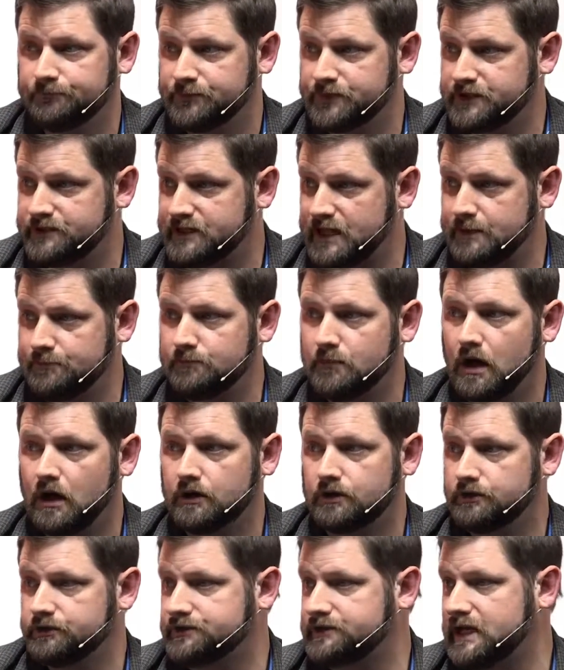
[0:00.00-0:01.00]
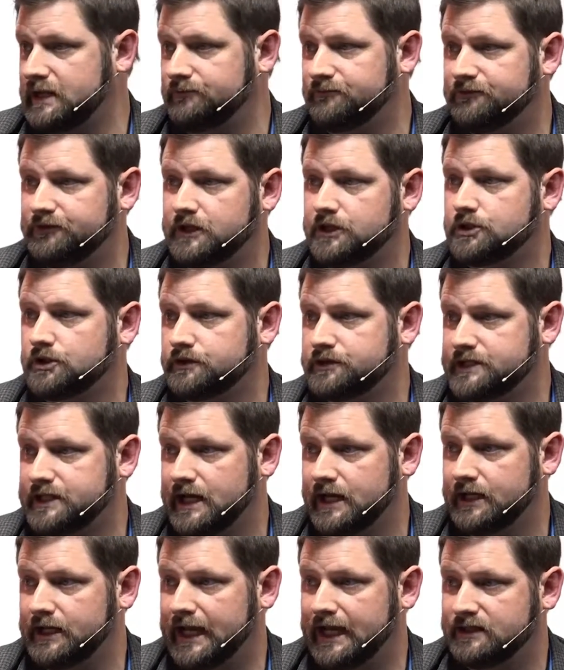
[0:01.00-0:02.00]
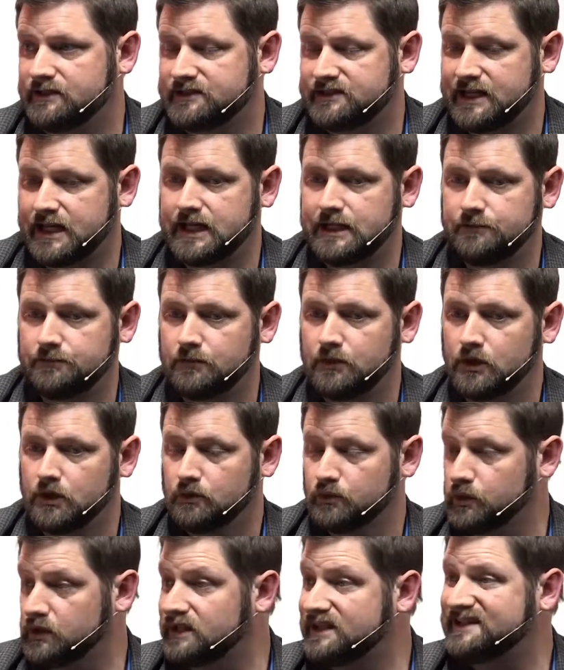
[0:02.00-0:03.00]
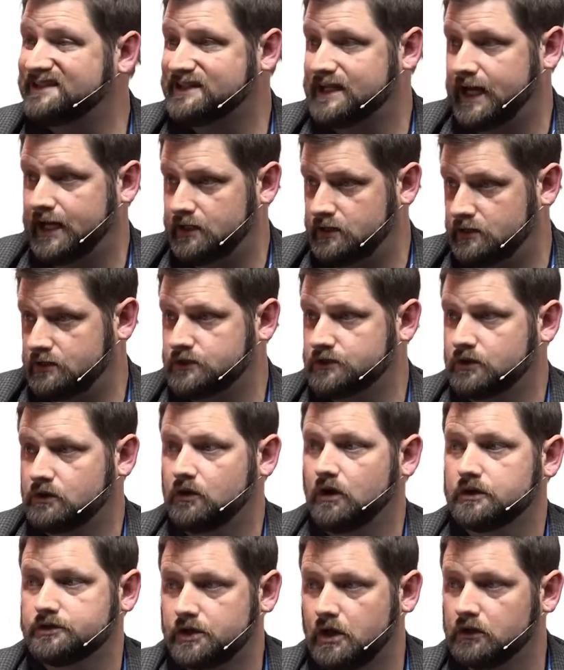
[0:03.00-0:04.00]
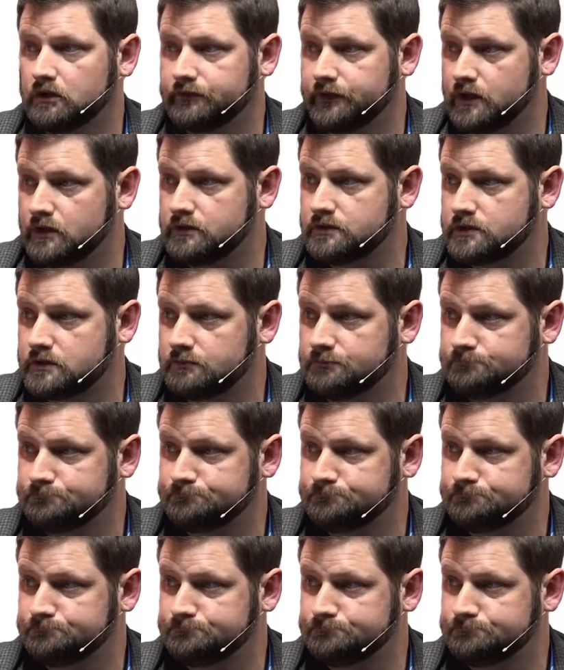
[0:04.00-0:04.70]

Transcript: same model, same feature set, and same release cadence across all of those.